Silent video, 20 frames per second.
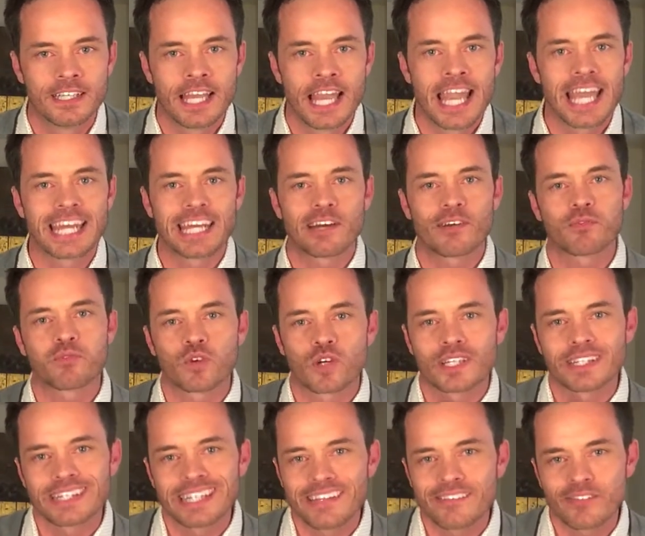And if we're
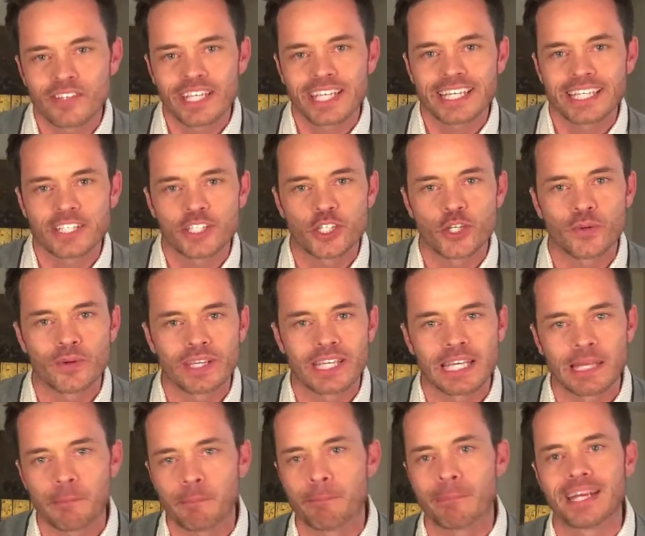living and doing
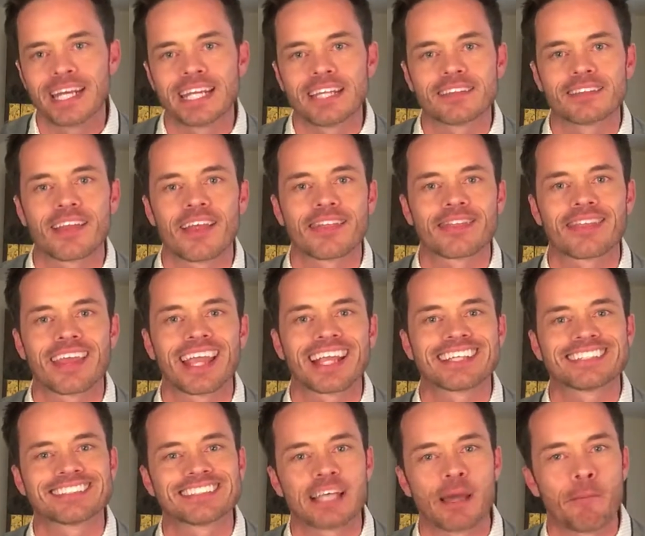and being the
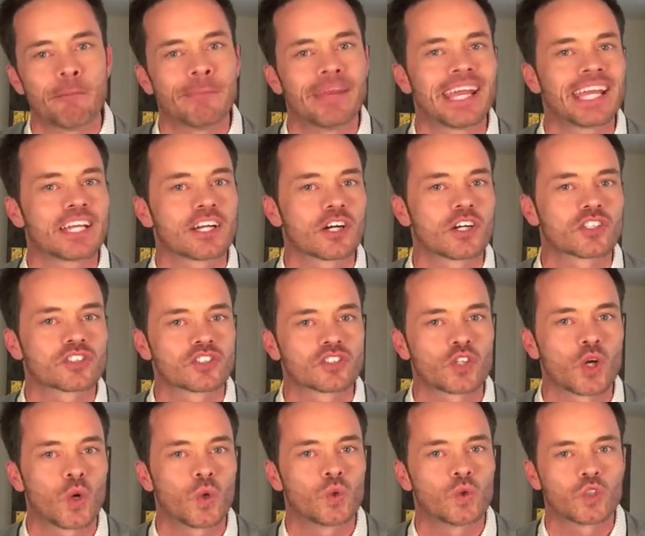things that make our
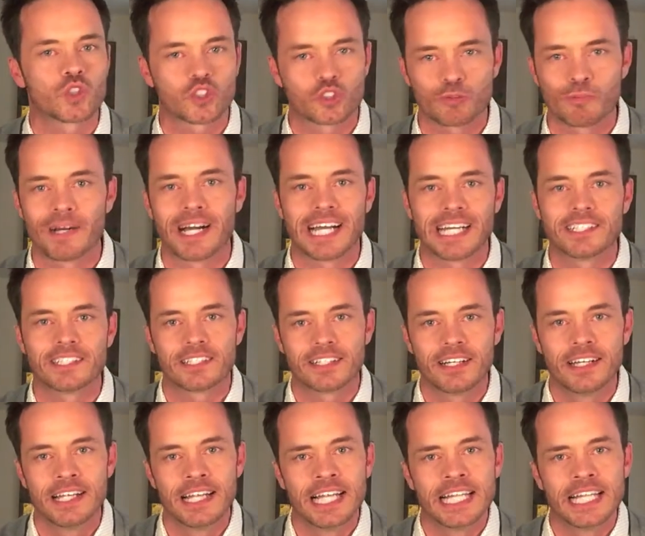soul smile,